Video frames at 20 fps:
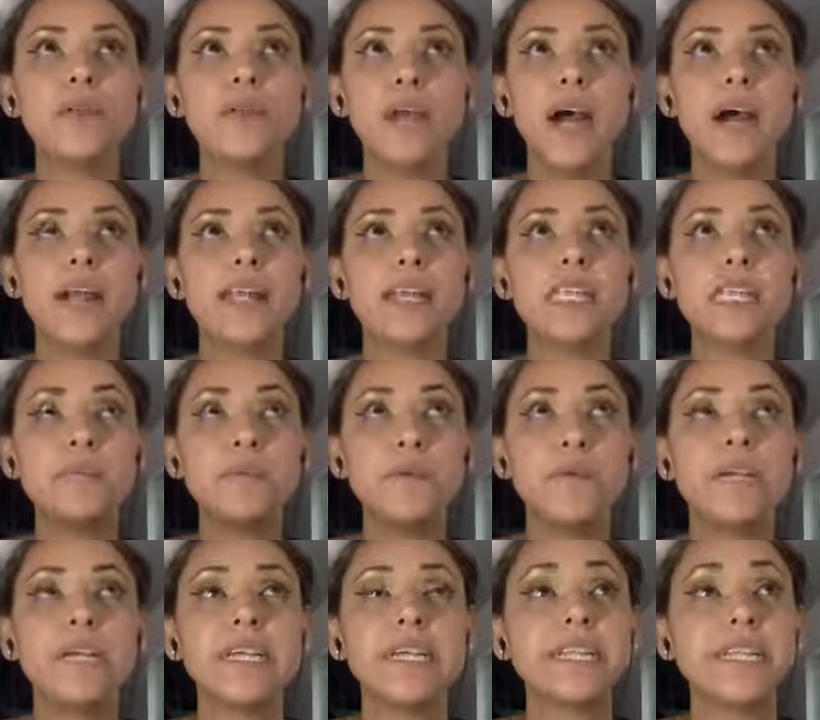will not
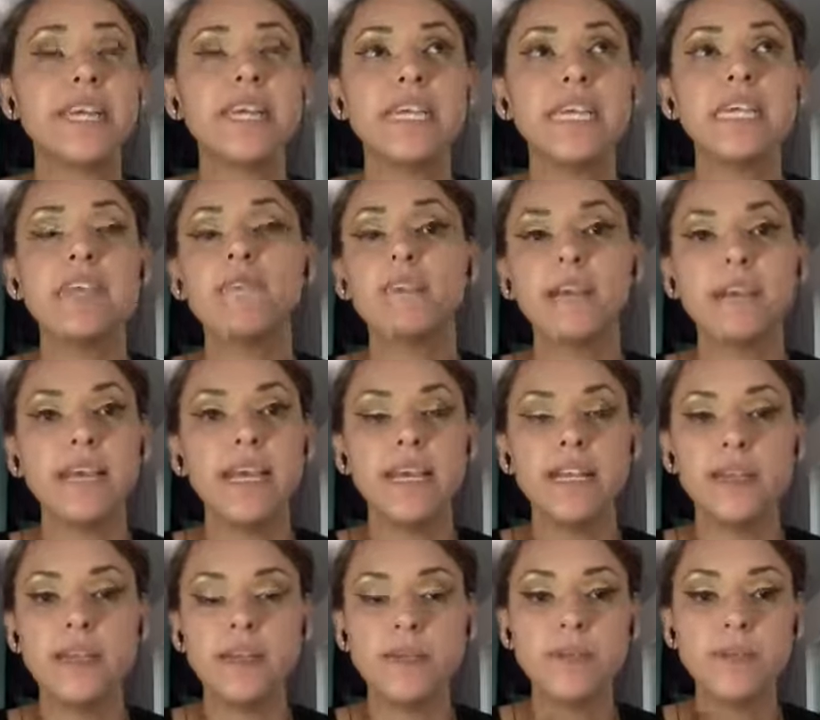experience like even
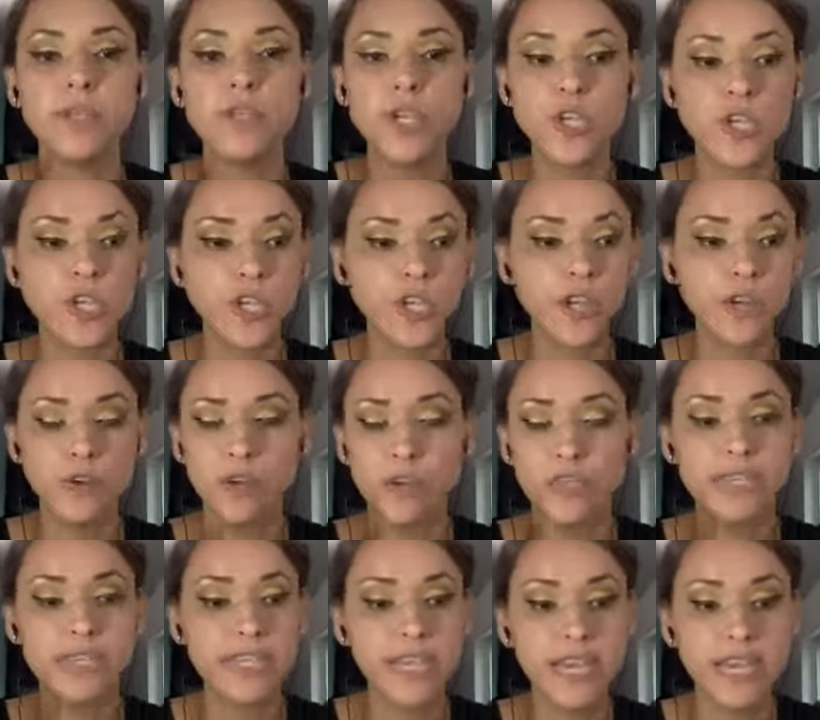like the magician or
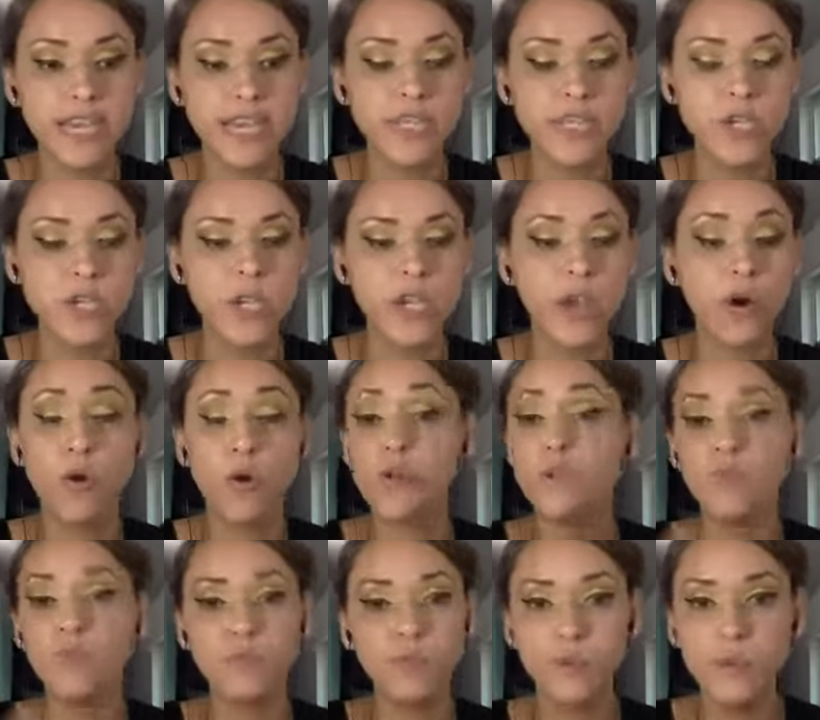the sage
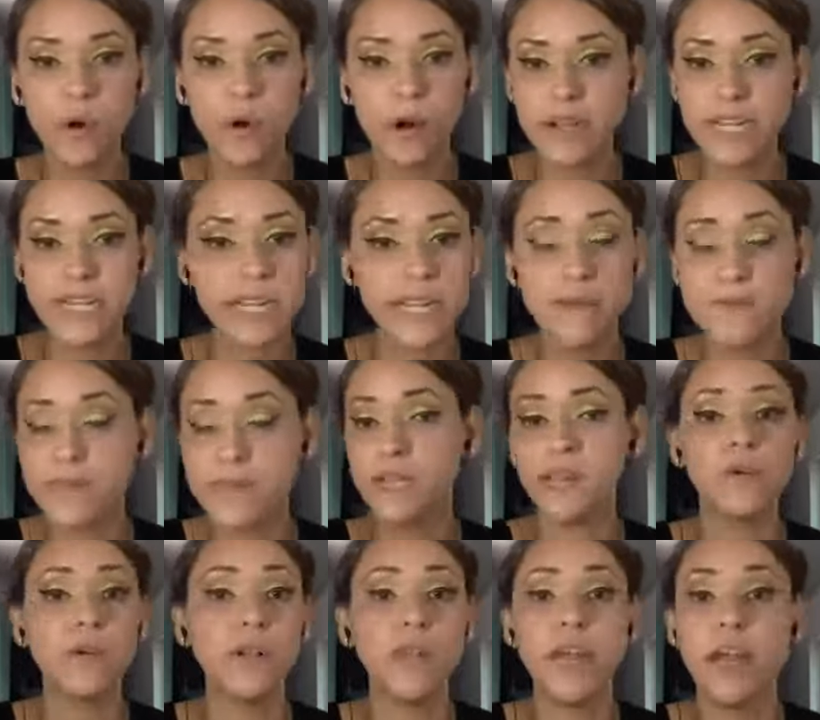or the fool archetypes
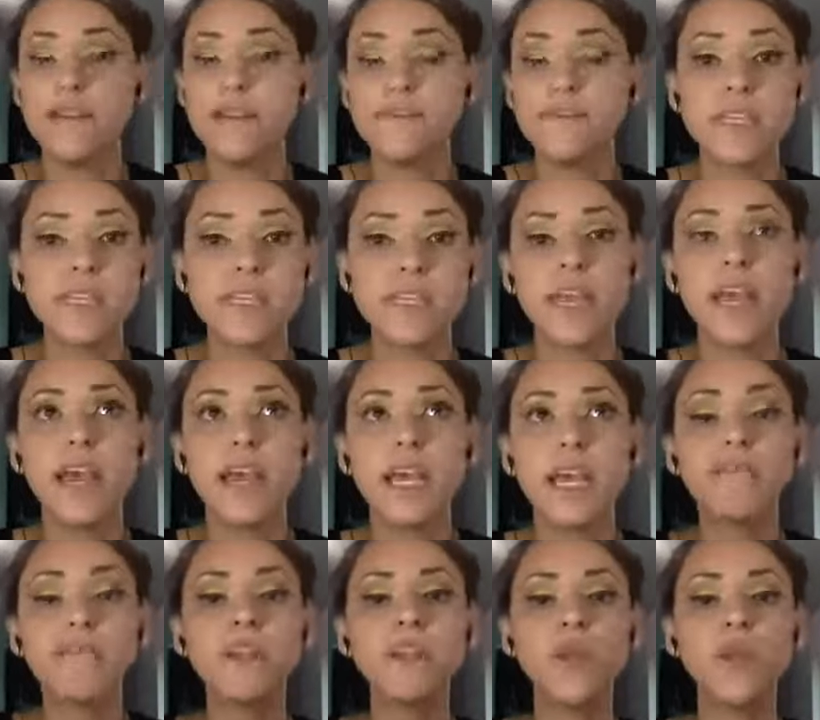in their lives, because
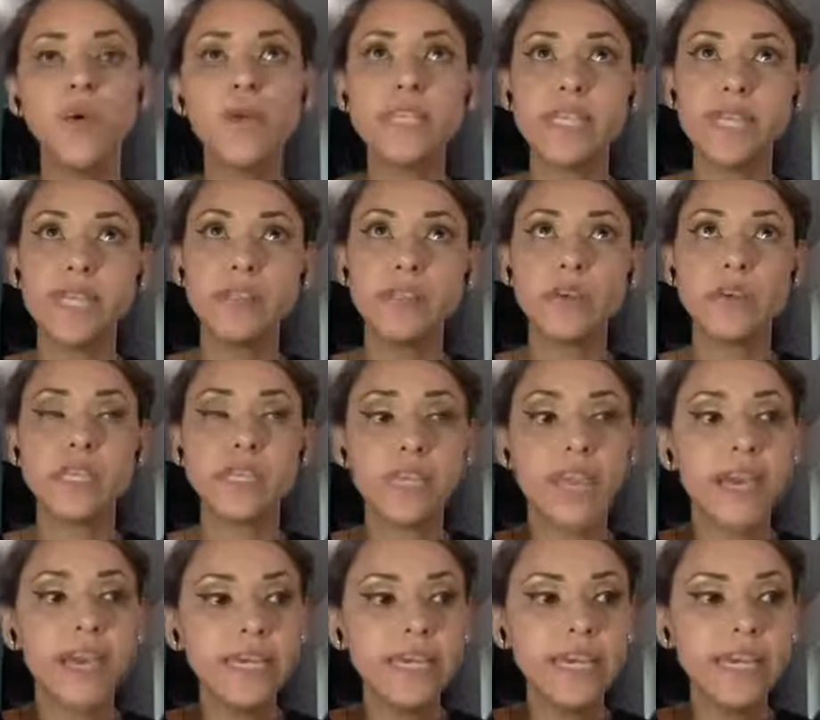even though it's in their
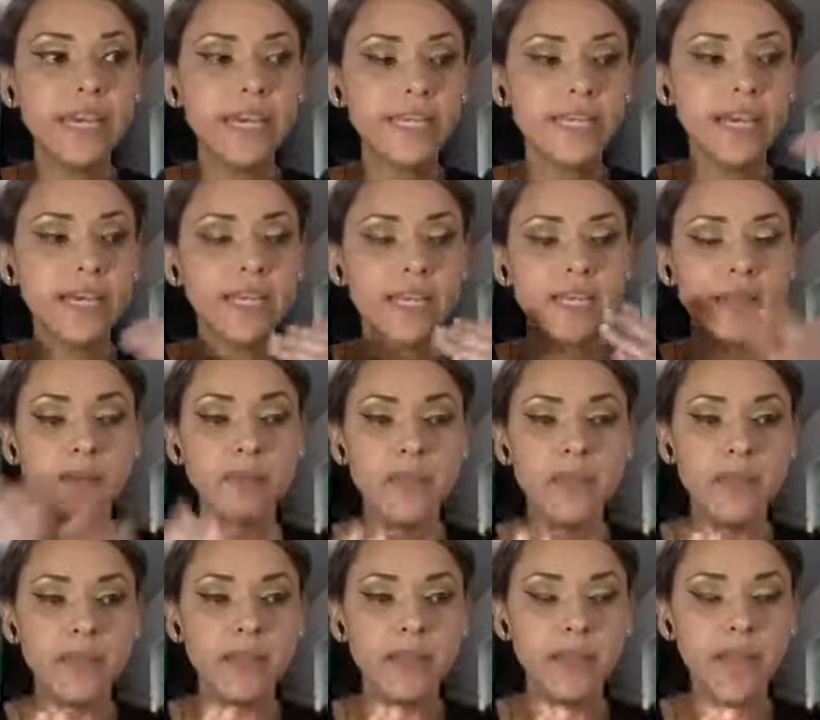psyche, it's like
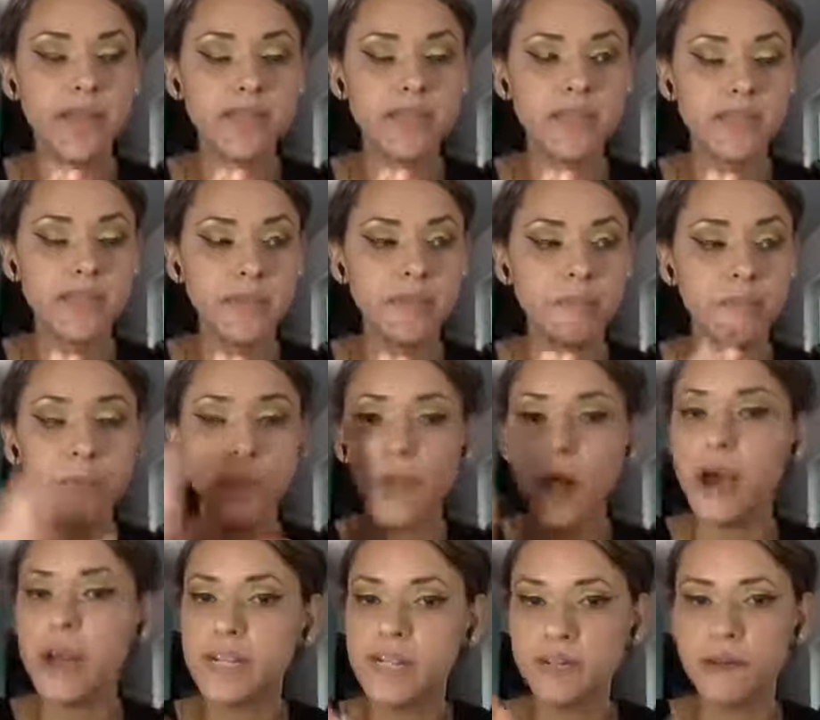something has
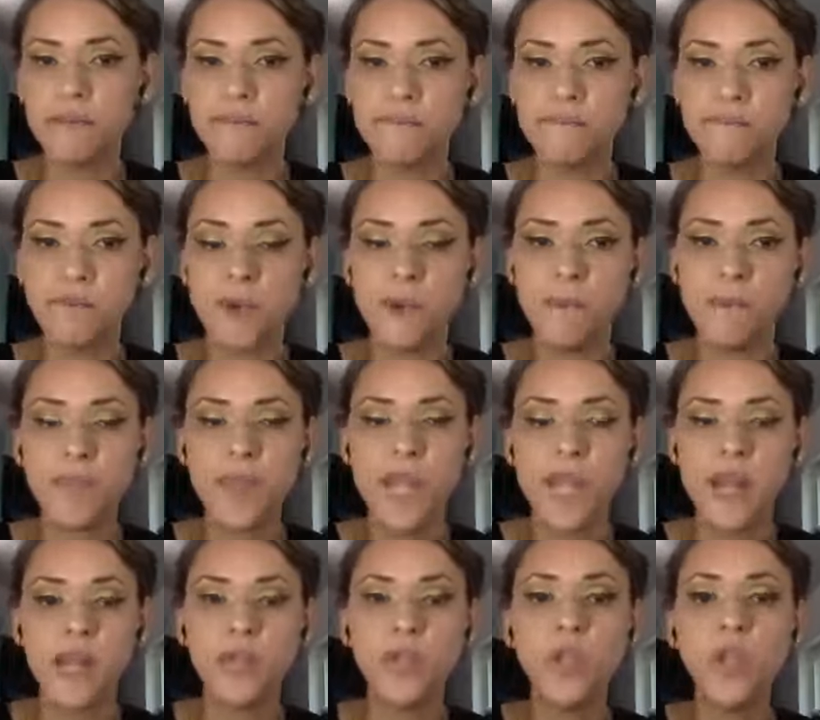blocked them from
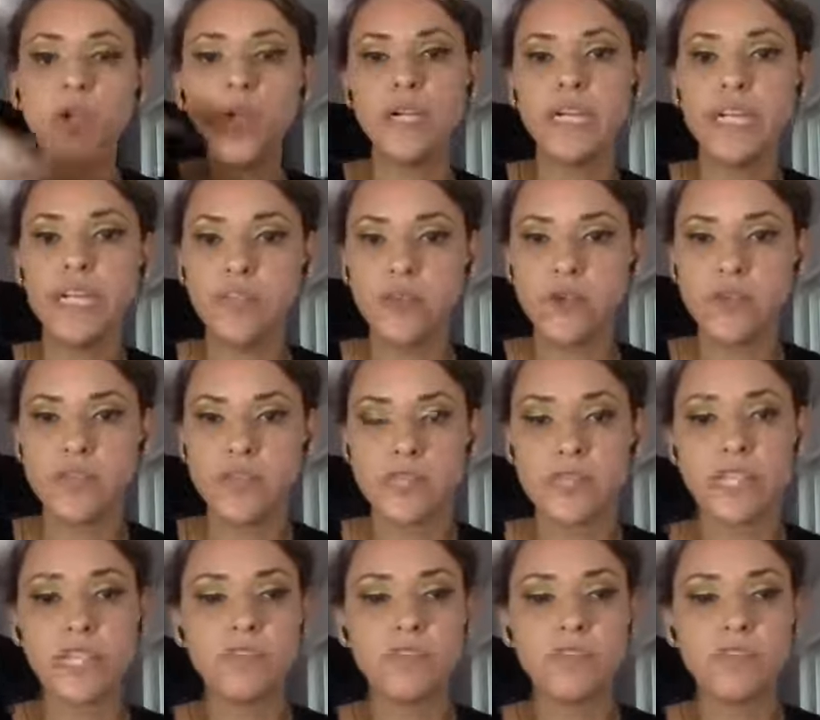learning those things.